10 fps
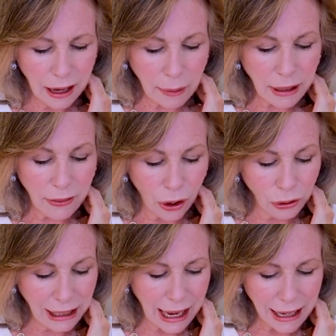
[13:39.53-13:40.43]
I mean, the
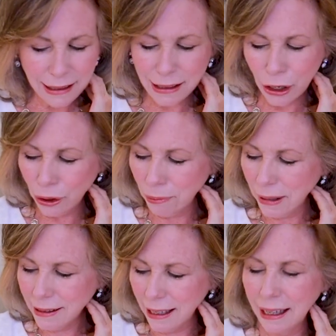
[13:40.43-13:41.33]
only ace that you're
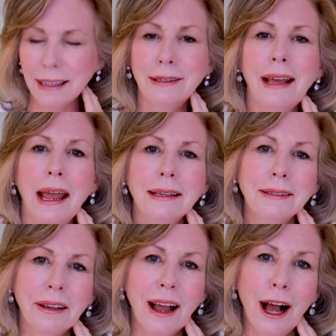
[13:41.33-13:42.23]
missing is the
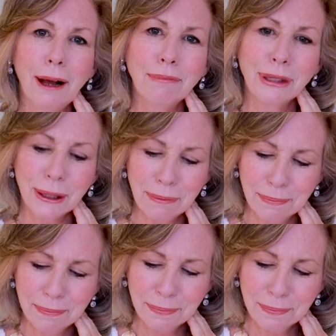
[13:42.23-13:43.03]
Ace of Cups.